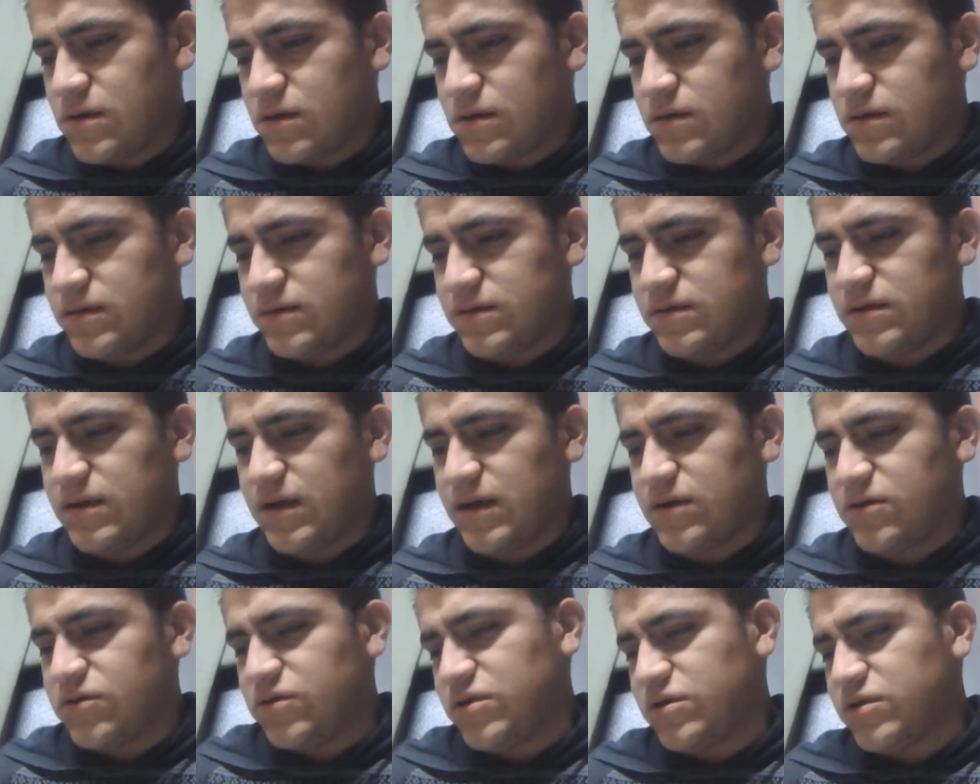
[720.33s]
Cause
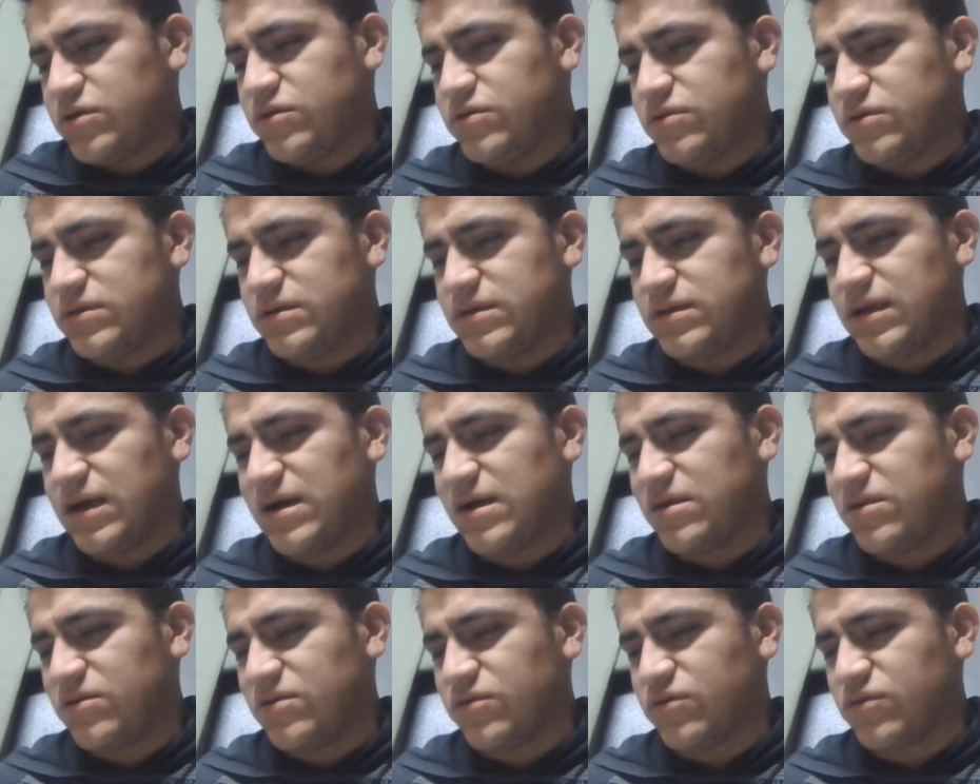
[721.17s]
I could have used
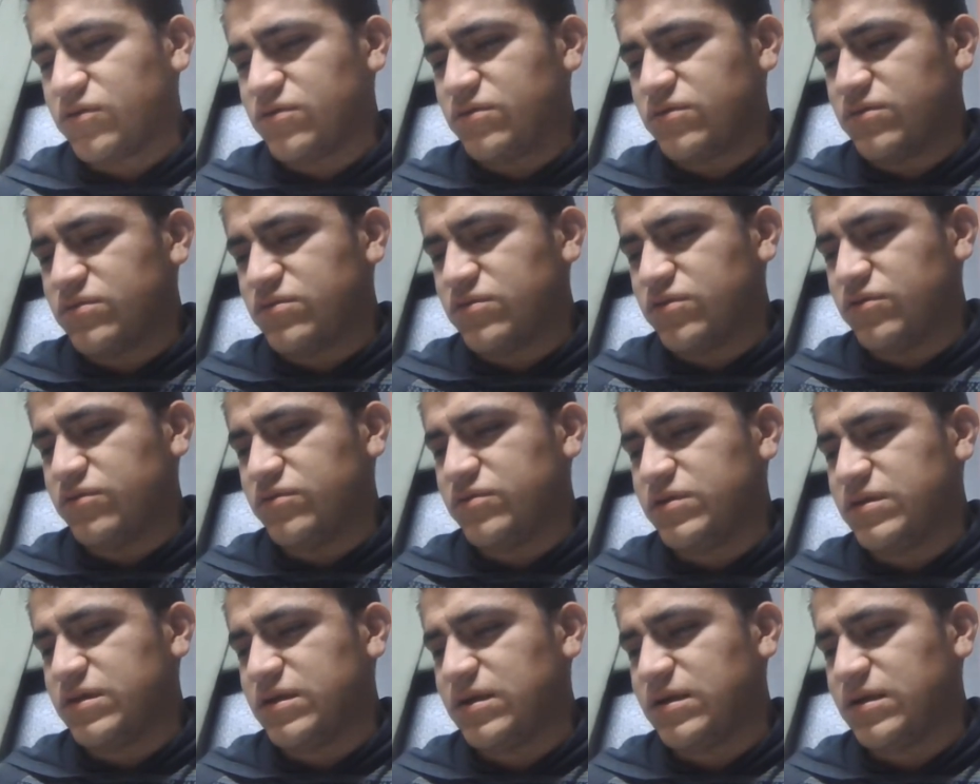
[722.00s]
sine or
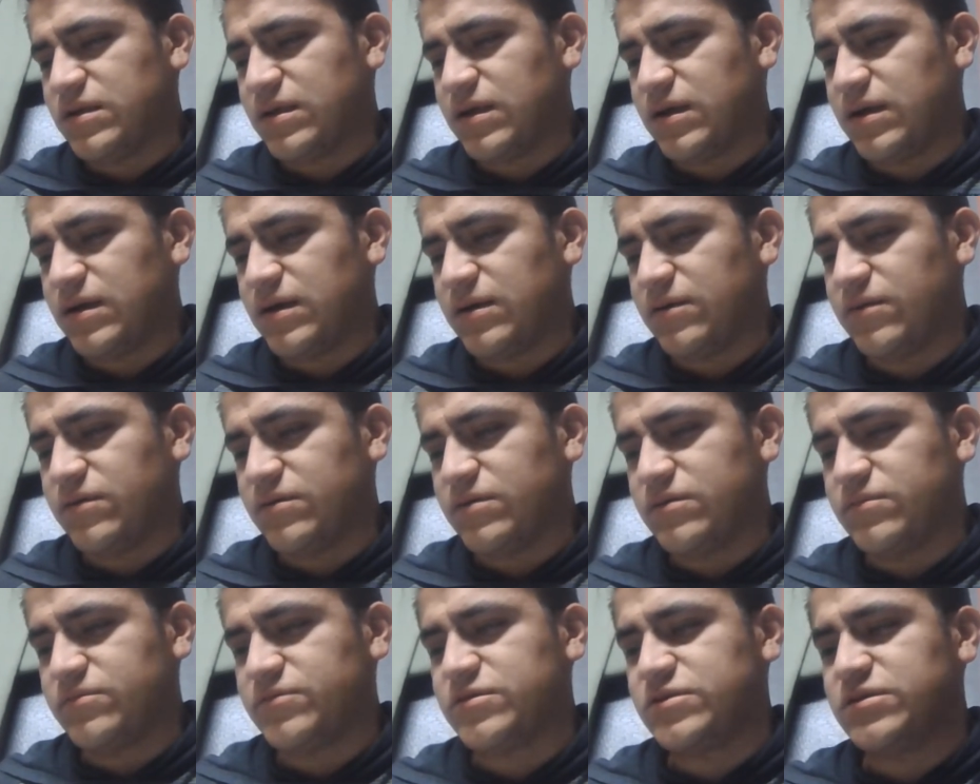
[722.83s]
cosine. I
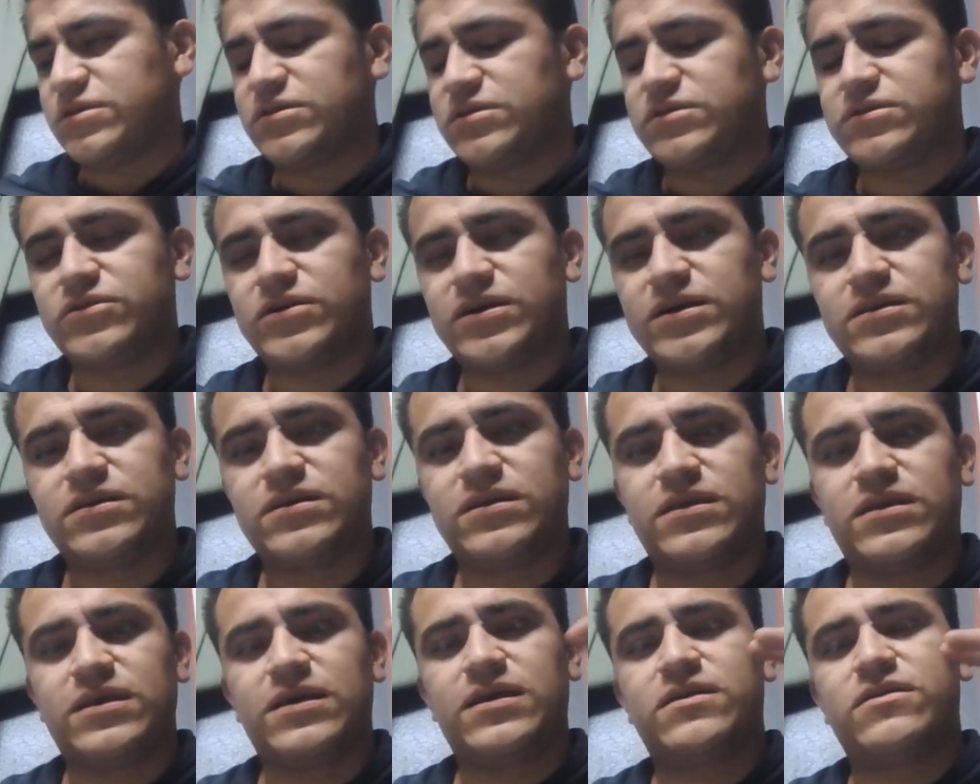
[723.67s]
was just trying to
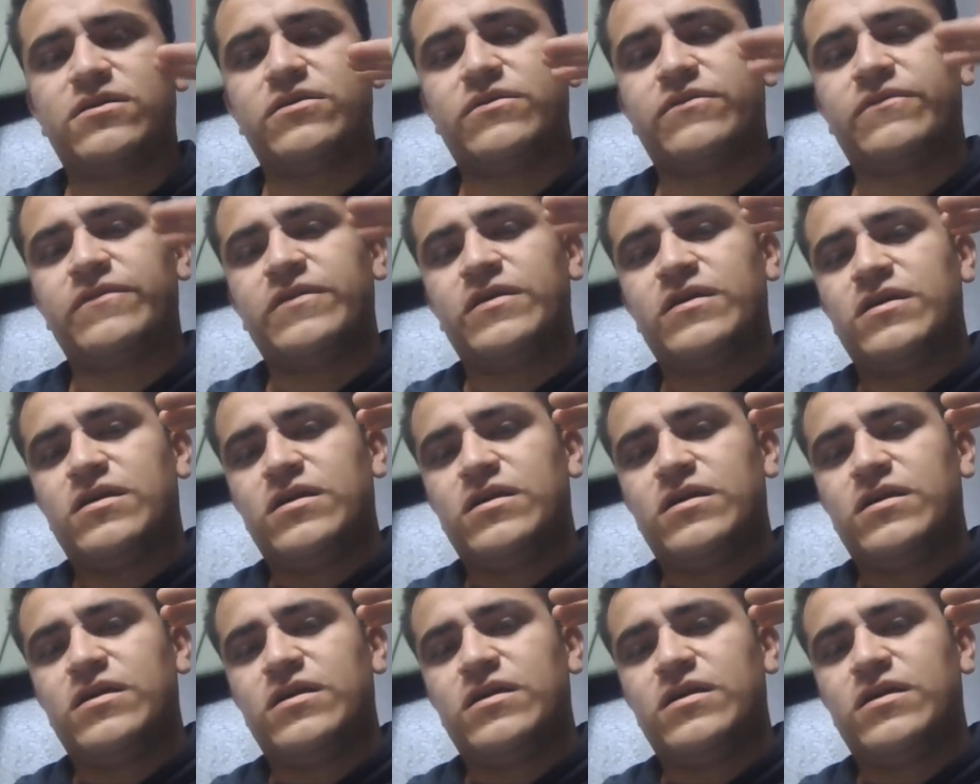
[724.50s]
think of